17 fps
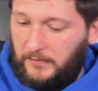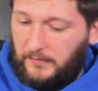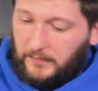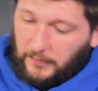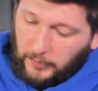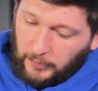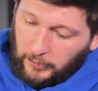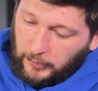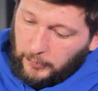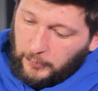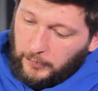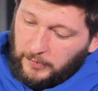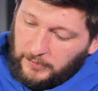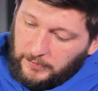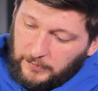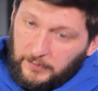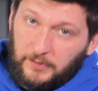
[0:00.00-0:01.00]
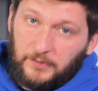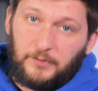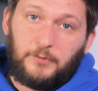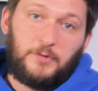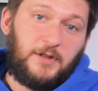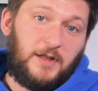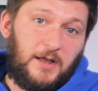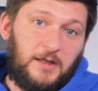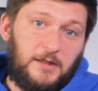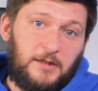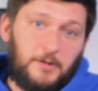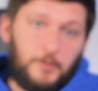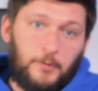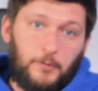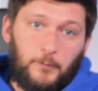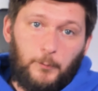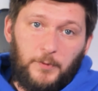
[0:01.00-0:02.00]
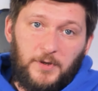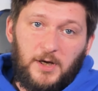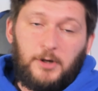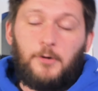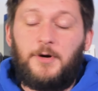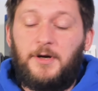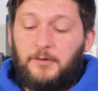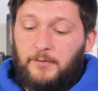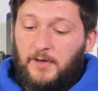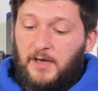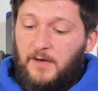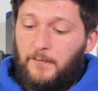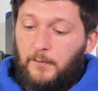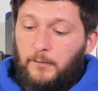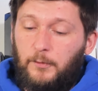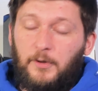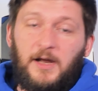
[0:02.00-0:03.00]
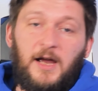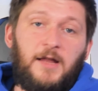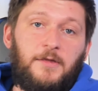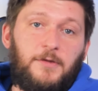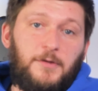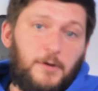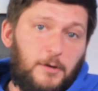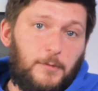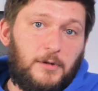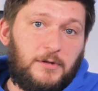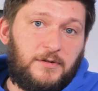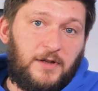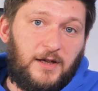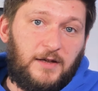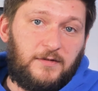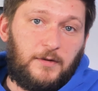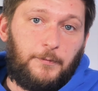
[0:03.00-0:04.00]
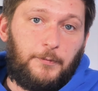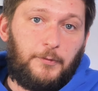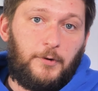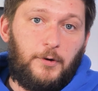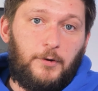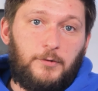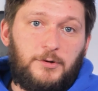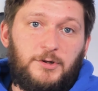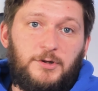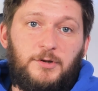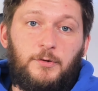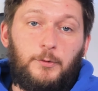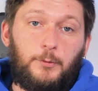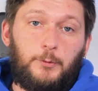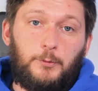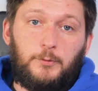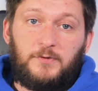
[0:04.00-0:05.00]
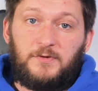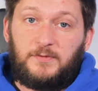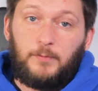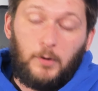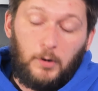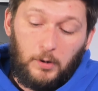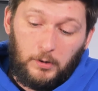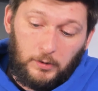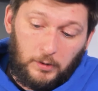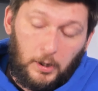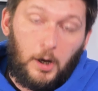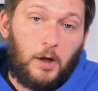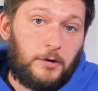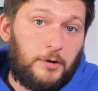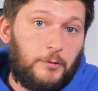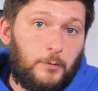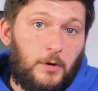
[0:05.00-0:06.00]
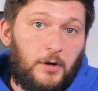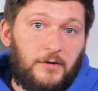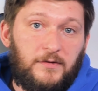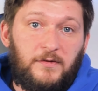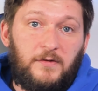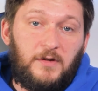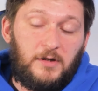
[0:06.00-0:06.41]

So today we are going to have a look at Thermaltake's approach to small all-in-ones,